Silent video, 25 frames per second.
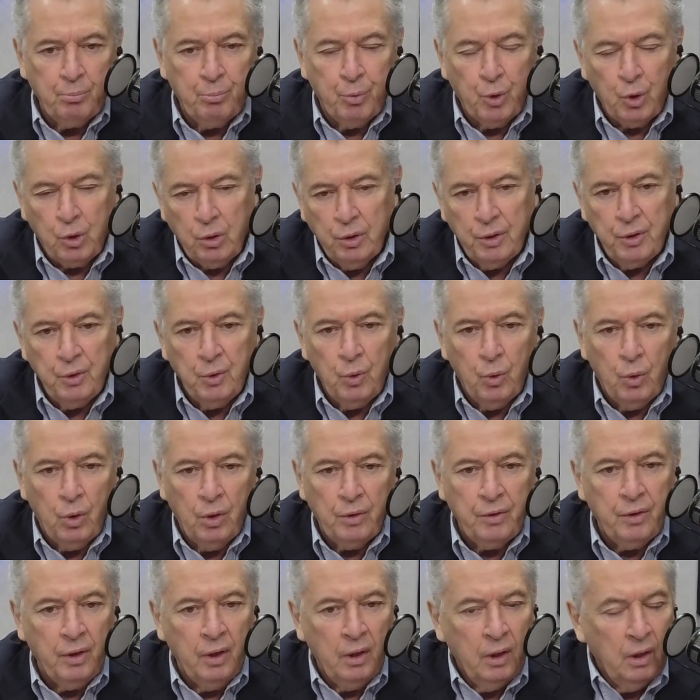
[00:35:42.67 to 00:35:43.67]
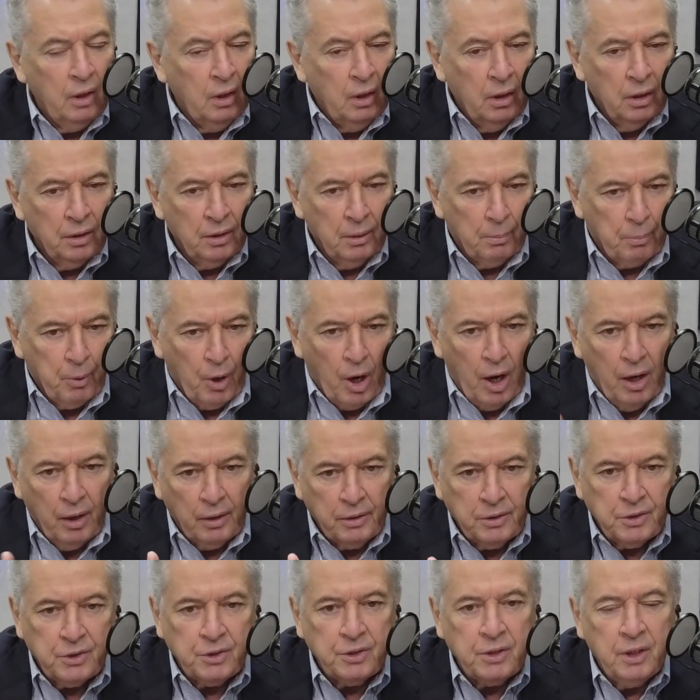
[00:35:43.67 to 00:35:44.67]
Brooklyn North, the
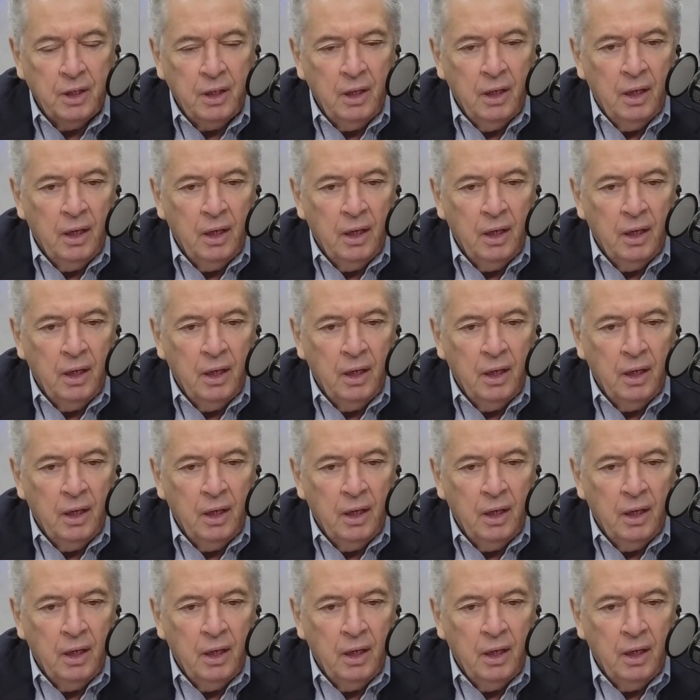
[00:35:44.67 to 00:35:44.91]
Bronx,